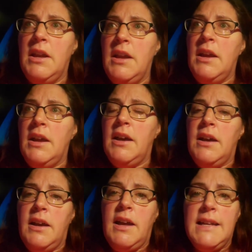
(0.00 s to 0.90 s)

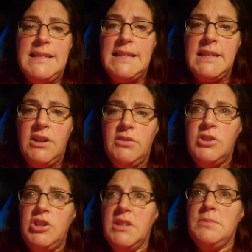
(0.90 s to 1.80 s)
I didn't hear the
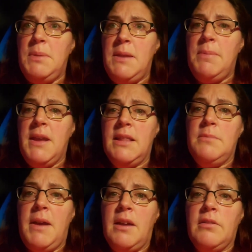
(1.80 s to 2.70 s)
chicks peeping in the
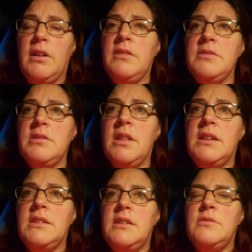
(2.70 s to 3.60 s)
background, so that
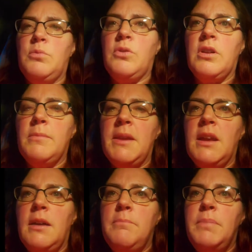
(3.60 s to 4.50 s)
does worry me
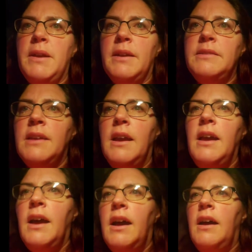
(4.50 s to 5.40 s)
a bit.
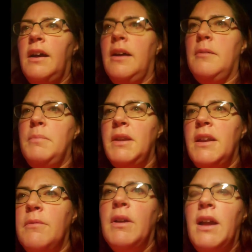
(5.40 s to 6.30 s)
But
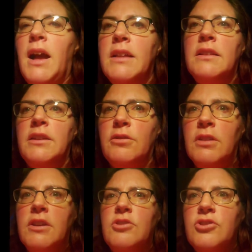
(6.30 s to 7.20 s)
anyway, I
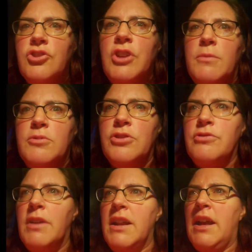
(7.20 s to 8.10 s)
literally just jumped
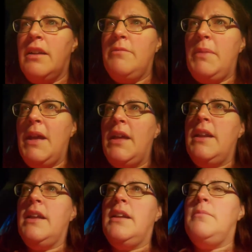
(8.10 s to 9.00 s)
straight out of bed
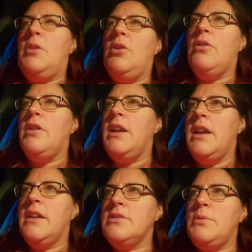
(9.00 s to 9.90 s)
and am hurrying
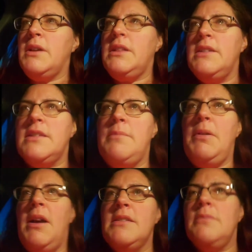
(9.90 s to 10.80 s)
as quickly as I
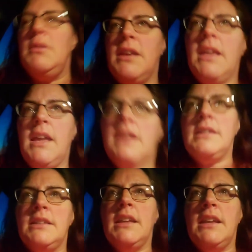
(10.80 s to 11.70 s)
possibly can
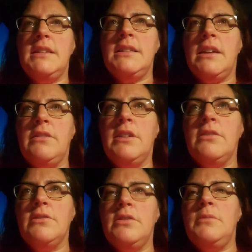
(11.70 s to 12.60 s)
to get down here
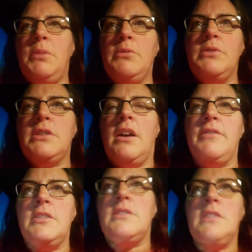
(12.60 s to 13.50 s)
to the post office.